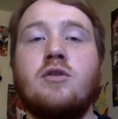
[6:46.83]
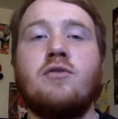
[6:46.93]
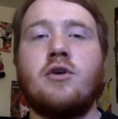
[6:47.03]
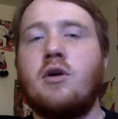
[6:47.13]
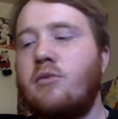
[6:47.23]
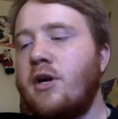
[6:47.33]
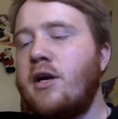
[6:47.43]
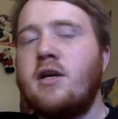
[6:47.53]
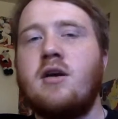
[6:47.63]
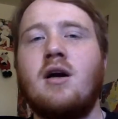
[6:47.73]
If you're going to bring in
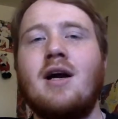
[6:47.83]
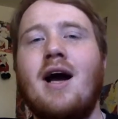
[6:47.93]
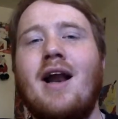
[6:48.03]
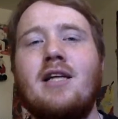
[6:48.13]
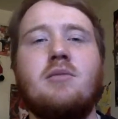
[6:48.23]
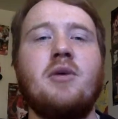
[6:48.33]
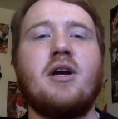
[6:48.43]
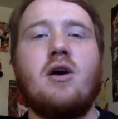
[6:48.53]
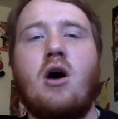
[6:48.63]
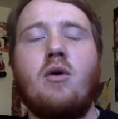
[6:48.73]
a young guy, it has to be a
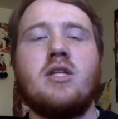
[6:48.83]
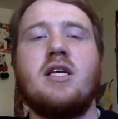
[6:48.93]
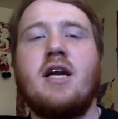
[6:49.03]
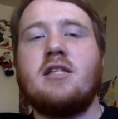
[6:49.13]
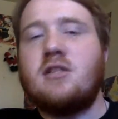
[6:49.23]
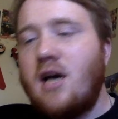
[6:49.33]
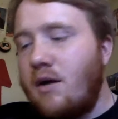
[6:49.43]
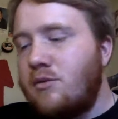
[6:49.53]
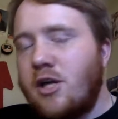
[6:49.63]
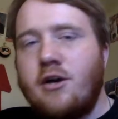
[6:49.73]
Colleton-esque guy,
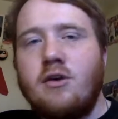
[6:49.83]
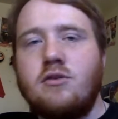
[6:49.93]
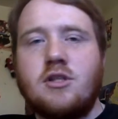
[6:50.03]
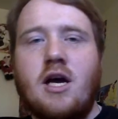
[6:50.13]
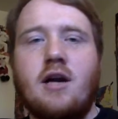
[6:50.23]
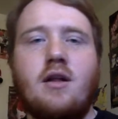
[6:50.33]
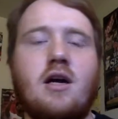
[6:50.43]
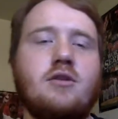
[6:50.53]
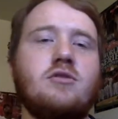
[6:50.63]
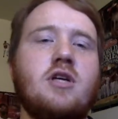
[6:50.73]
which I know there's not a lot
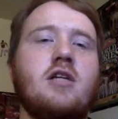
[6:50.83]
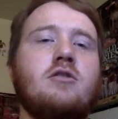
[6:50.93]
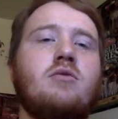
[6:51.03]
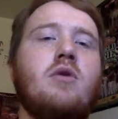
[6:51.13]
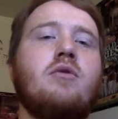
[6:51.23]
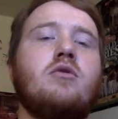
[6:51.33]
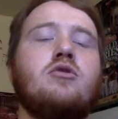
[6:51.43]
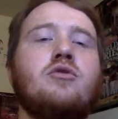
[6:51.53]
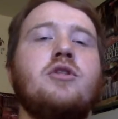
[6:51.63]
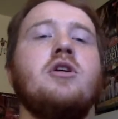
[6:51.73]
of those guys growing on
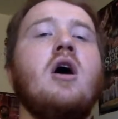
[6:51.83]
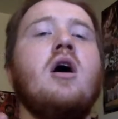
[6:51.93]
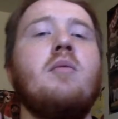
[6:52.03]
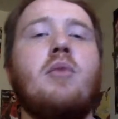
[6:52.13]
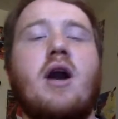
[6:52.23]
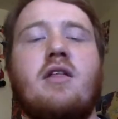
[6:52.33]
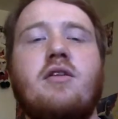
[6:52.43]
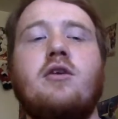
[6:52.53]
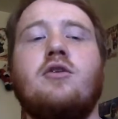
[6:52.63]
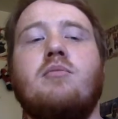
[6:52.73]
trees. But I
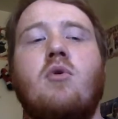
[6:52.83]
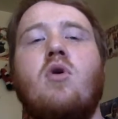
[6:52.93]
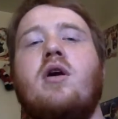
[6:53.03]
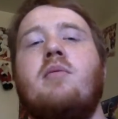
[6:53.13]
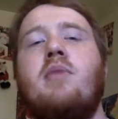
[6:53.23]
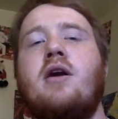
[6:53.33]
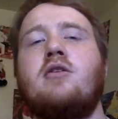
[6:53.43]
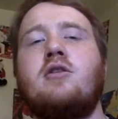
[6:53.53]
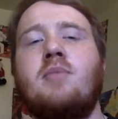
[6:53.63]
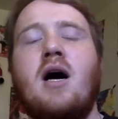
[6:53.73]
think you're more in a better
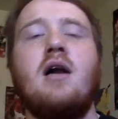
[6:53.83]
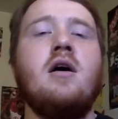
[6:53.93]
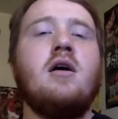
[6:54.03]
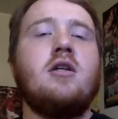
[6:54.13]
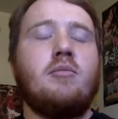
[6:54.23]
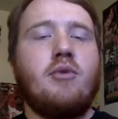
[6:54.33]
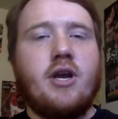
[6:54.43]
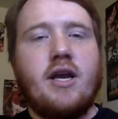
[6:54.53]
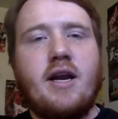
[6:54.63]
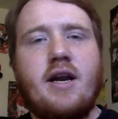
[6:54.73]
spot to
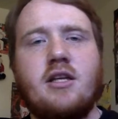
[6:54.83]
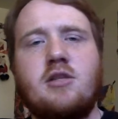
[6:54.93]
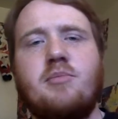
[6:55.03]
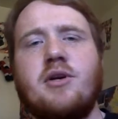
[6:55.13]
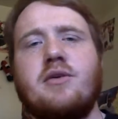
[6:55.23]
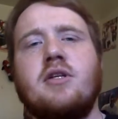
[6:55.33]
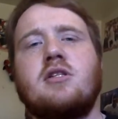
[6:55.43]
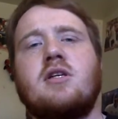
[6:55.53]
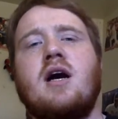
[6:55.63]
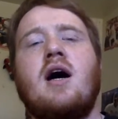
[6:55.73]
bring in an
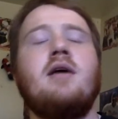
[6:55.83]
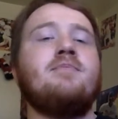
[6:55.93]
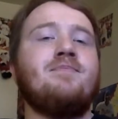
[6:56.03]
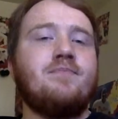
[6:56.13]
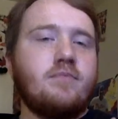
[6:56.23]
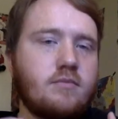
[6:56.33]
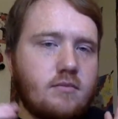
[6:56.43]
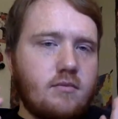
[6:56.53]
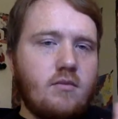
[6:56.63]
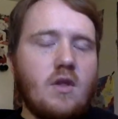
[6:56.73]
experienced guy.
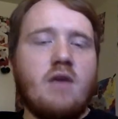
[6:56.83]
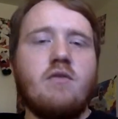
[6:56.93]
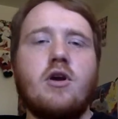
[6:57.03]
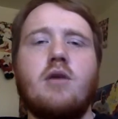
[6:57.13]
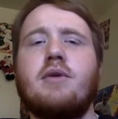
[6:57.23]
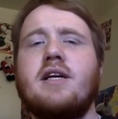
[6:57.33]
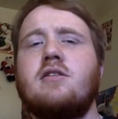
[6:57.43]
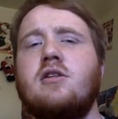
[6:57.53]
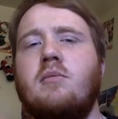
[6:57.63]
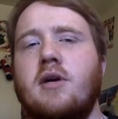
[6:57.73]
And you're going to bring in
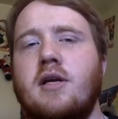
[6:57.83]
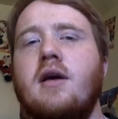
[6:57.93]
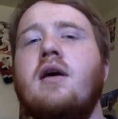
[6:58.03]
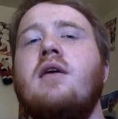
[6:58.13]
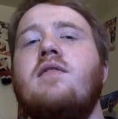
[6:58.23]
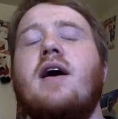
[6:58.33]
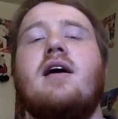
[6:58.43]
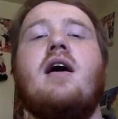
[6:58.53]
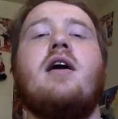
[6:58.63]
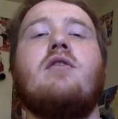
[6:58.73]
somebody that
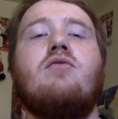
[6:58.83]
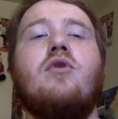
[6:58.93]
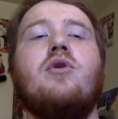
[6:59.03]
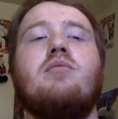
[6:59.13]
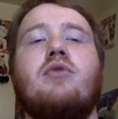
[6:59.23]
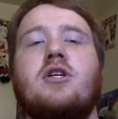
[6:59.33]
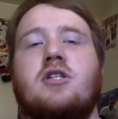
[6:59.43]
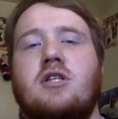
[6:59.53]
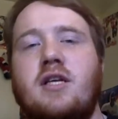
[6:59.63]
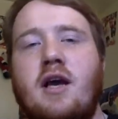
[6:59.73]
kind of really brings
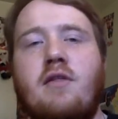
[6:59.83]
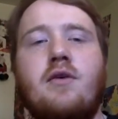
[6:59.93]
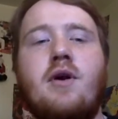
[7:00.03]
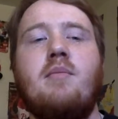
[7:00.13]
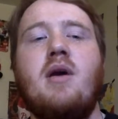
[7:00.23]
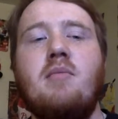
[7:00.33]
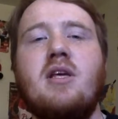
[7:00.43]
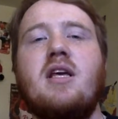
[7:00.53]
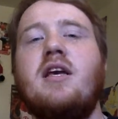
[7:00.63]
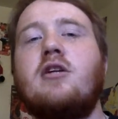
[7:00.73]
it together maybe
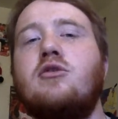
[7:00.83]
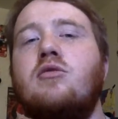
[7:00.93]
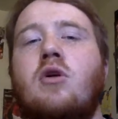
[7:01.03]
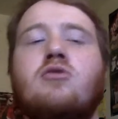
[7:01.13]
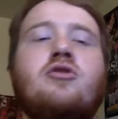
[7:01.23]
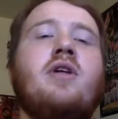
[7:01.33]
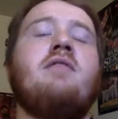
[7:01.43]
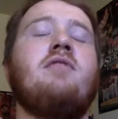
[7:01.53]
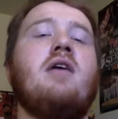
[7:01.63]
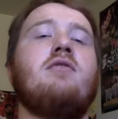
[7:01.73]
can get you closer to that
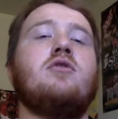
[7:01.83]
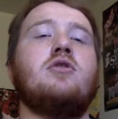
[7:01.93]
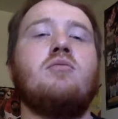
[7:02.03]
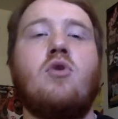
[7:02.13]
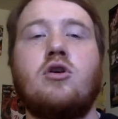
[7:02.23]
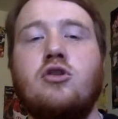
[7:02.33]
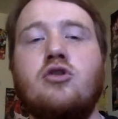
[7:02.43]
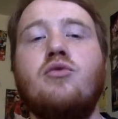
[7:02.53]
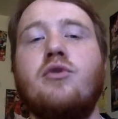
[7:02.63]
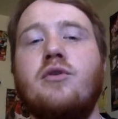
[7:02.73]
500 mark
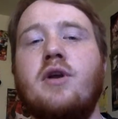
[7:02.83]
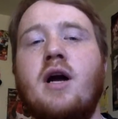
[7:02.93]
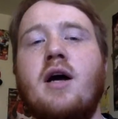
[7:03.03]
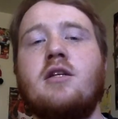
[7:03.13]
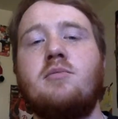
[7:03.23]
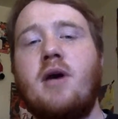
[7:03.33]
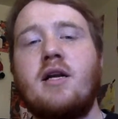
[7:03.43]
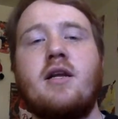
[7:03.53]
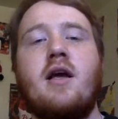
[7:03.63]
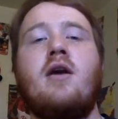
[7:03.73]
sooner than I
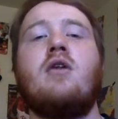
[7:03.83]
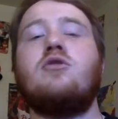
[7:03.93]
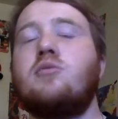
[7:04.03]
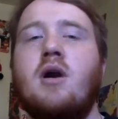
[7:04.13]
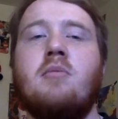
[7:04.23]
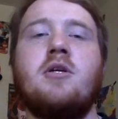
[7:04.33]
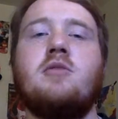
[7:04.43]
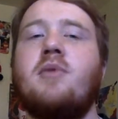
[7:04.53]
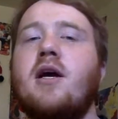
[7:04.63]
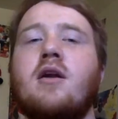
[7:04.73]
expect and others probably
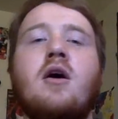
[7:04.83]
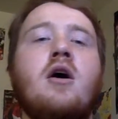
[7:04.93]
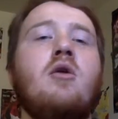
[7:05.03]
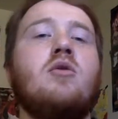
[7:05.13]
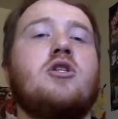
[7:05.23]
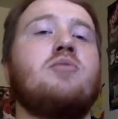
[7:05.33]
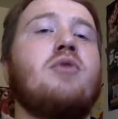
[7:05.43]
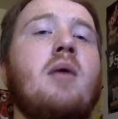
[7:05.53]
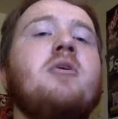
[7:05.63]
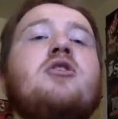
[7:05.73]
expect, which is
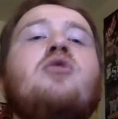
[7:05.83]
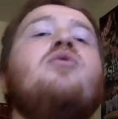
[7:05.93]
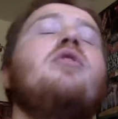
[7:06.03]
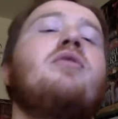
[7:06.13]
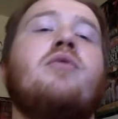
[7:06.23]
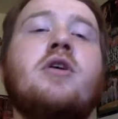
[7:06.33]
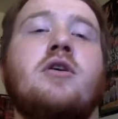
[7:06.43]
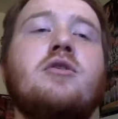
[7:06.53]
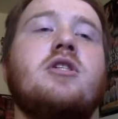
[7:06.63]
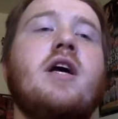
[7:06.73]
probably 2 to 3
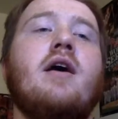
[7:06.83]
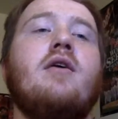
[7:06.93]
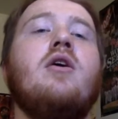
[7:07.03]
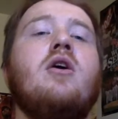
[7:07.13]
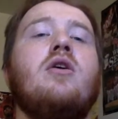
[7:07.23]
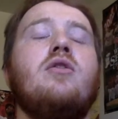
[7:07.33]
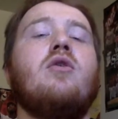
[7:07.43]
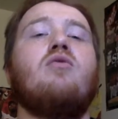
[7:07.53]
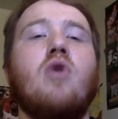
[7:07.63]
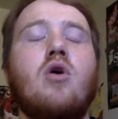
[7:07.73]
years down the
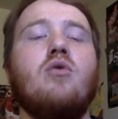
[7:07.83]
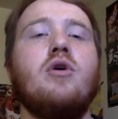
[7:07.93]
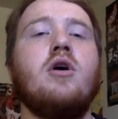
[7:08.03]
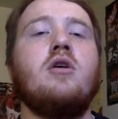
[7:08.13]
road.